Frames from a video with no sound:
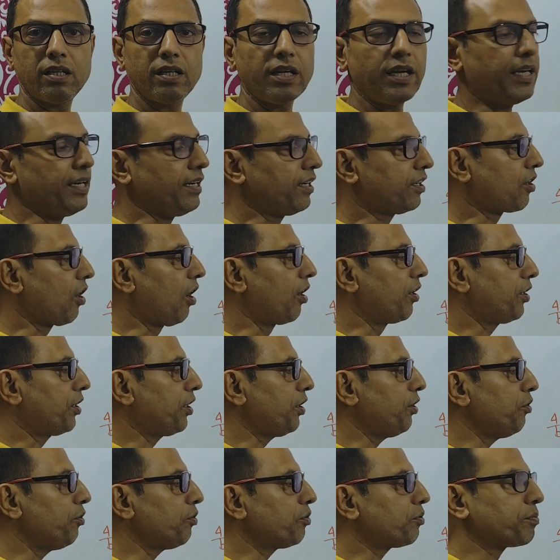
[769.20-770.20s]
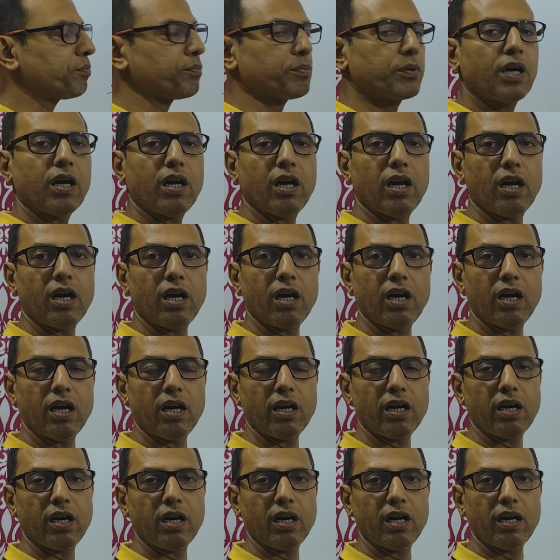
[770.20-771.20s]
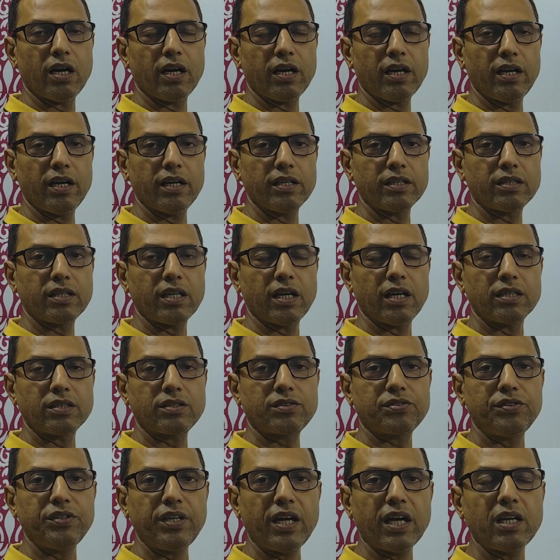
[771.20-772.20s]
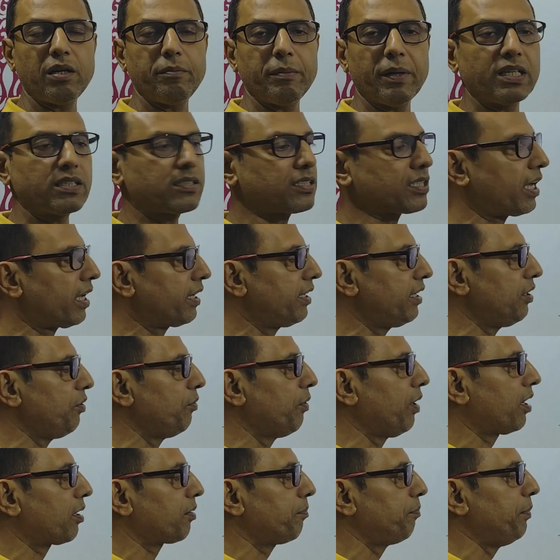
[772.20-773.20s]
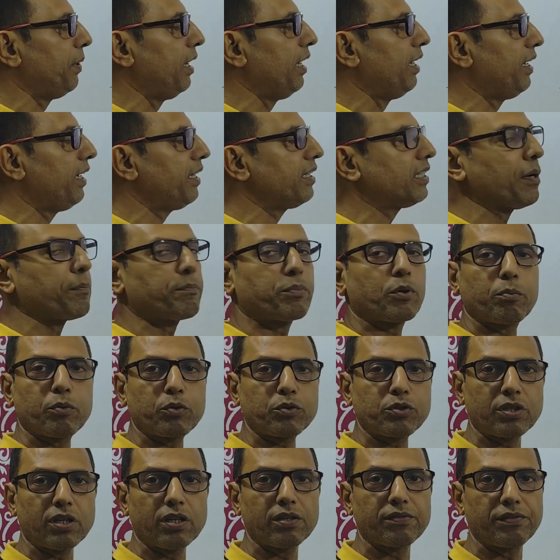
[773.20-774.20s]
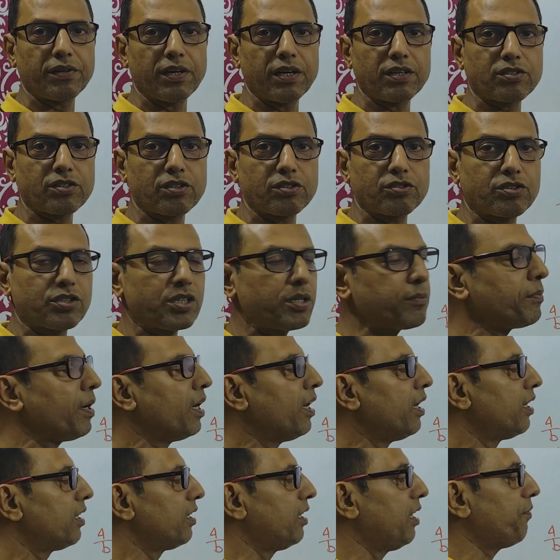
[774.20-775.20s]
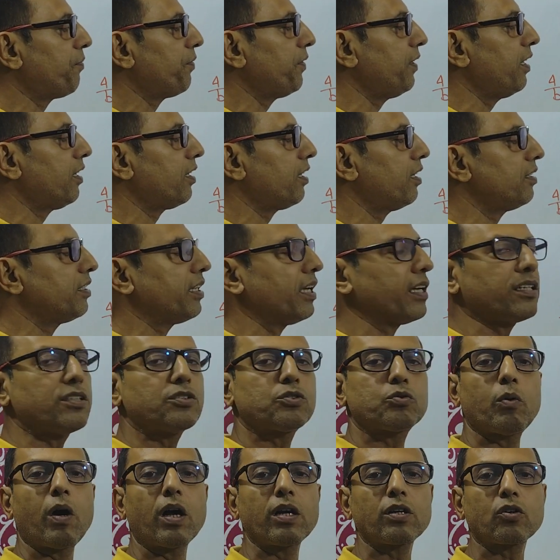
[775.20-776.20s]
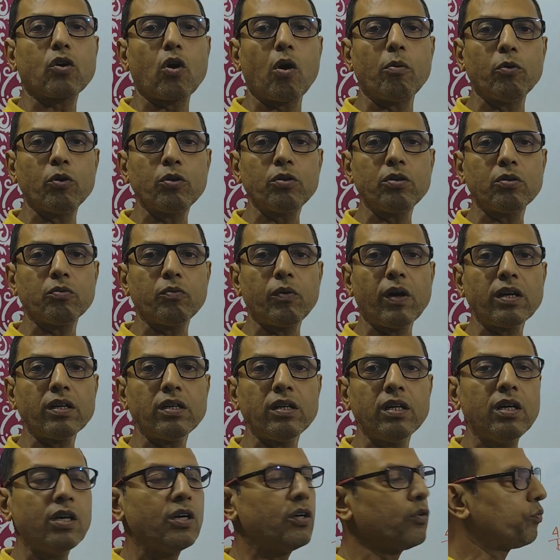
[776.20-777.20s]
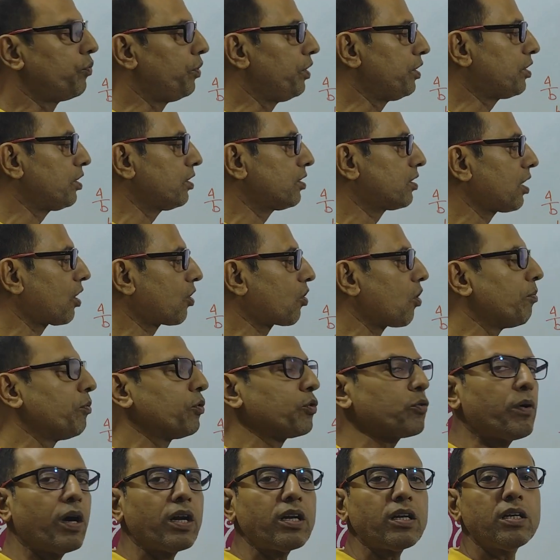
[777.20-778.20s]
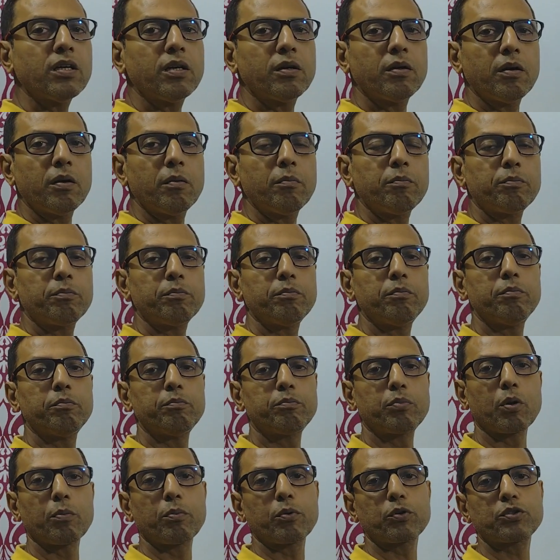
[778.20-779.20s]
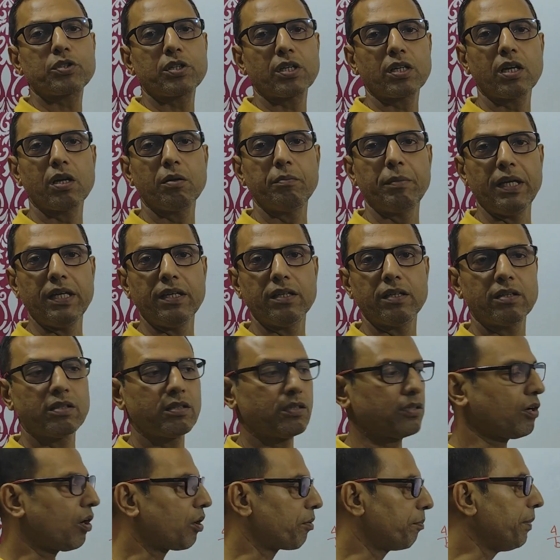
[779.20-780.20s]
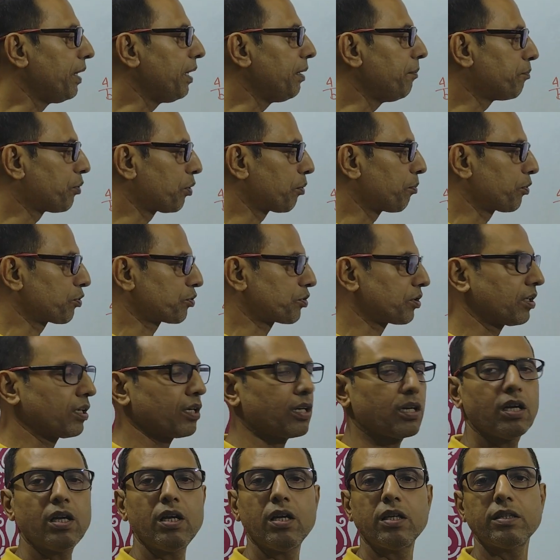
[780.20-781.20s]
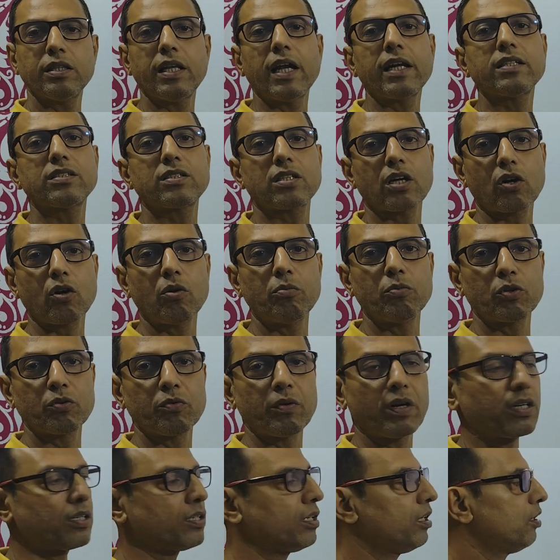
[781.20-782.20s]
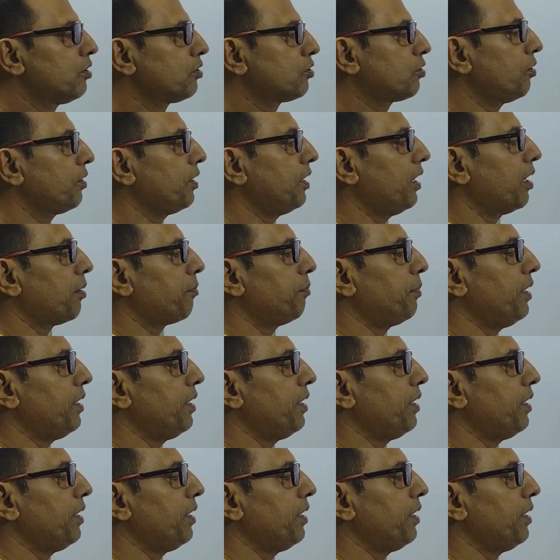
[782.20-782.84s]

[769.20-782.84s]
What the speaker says: in continued three elements and you are building the proportional relationship, definitely there is one common one. Which is the common one? Proportional mean or mean proportional. That is the common one. So here